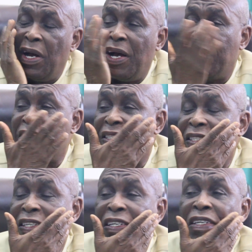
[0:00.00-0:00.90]
as
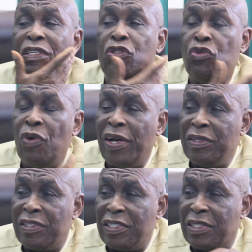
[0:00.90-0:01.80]
the UN
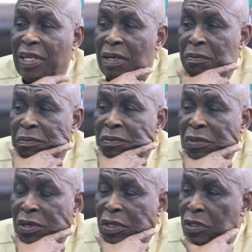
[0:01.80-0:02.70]
system
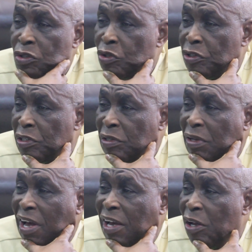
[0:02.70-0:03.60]
using
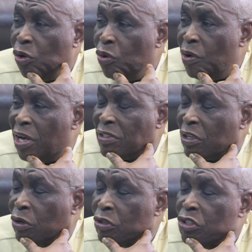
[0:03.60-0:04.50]
ILO as a
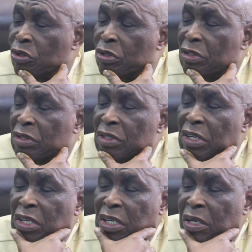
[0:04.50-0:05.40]
conduit
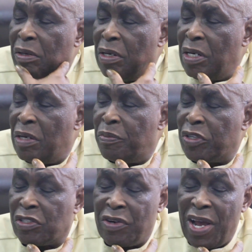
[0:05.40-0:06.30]

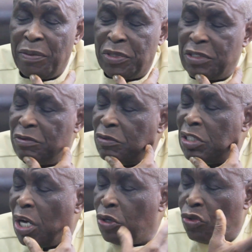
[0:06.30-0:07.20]
prescribed, which
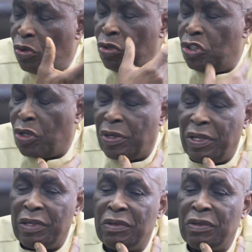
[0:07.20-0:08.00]
I will show you shortly.